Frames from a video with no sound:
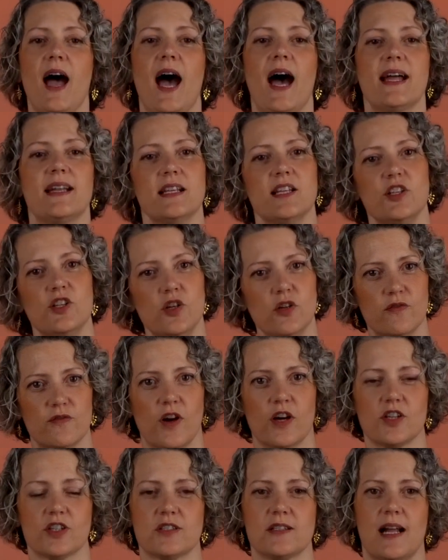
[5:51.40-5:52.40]
adding new
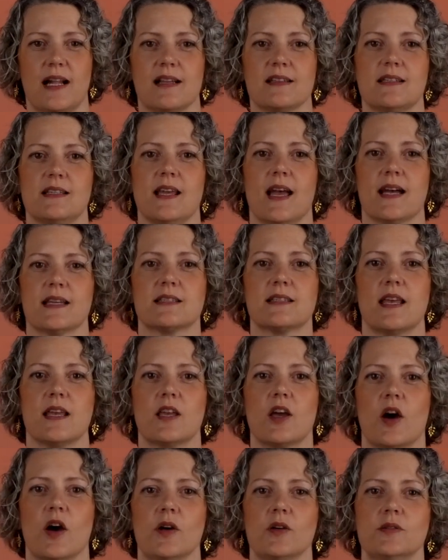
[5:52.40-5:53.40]
functionality as they
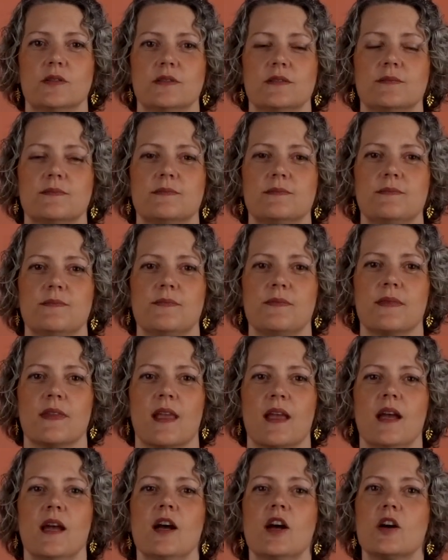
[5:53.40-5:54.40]
go.
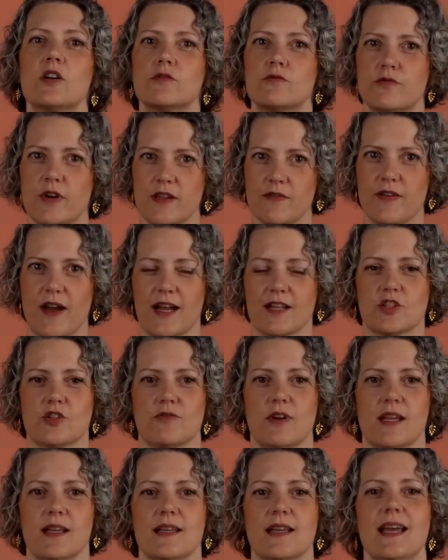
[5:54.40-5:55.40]

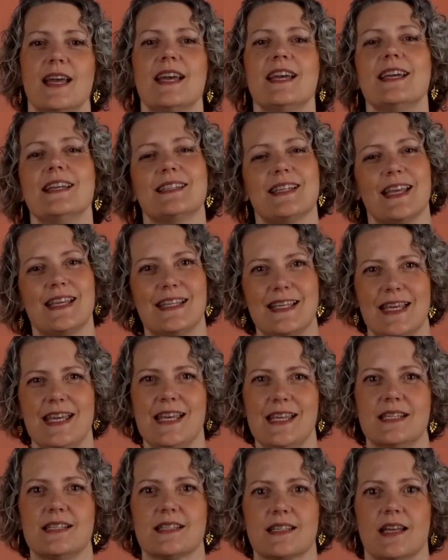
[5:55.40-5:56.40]
Refactoring is a
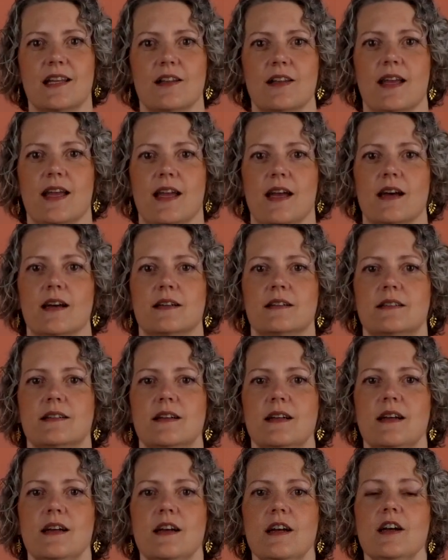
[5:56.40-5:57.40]
key skill here,
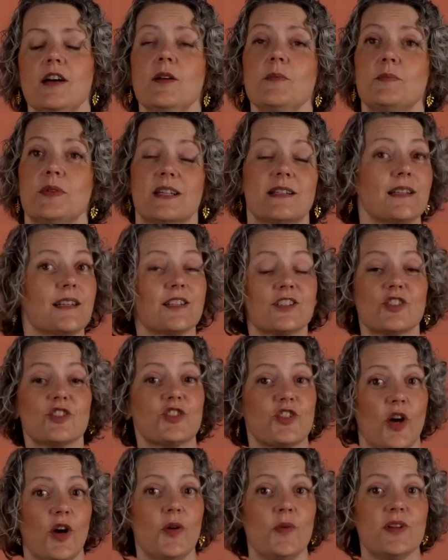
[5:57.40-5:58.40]
but
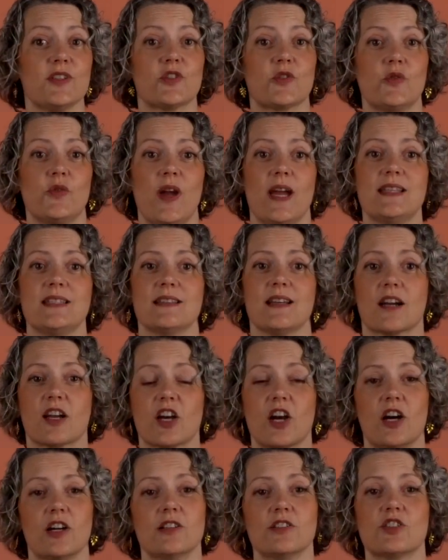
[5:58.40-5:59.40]
so is creating a
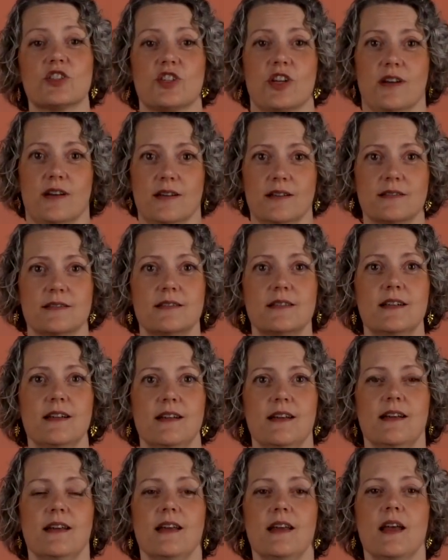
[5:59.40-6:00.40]
culture
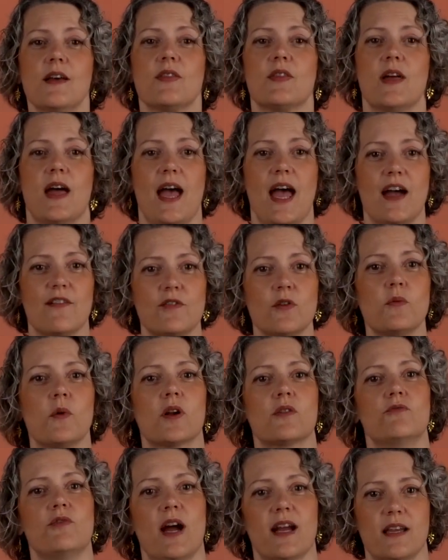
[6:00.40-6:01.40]
that
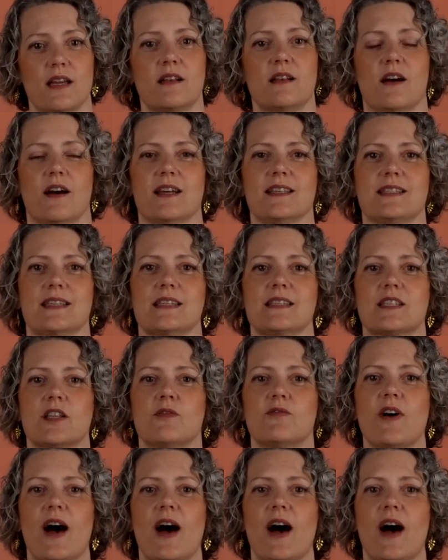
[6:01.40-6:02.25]
everyone recognizes the